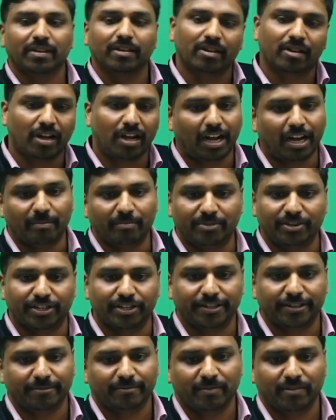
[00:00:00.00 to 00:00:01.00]
harmed,
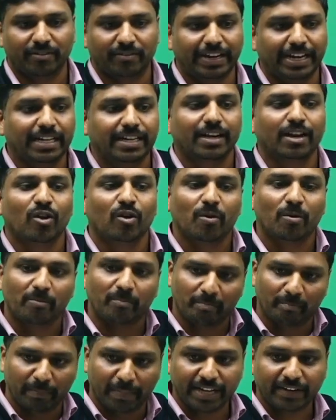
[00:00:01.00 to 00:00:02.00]
right?
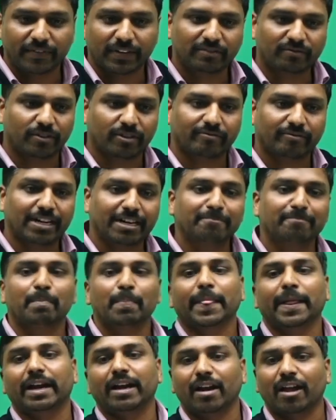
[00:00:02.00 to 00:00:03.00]
Benefit for one
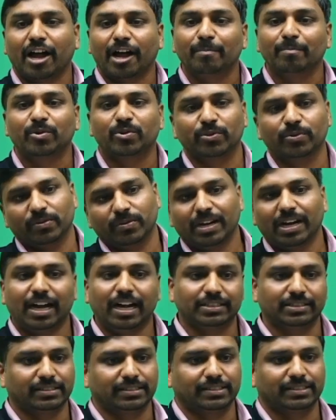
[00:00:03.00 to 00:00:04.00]
and harm to
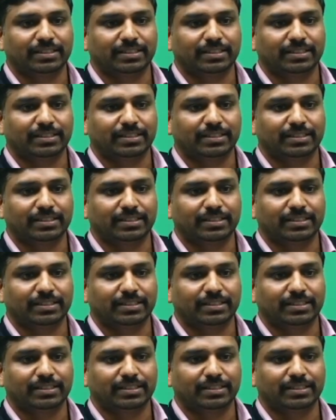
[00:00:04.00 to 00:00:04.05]
other.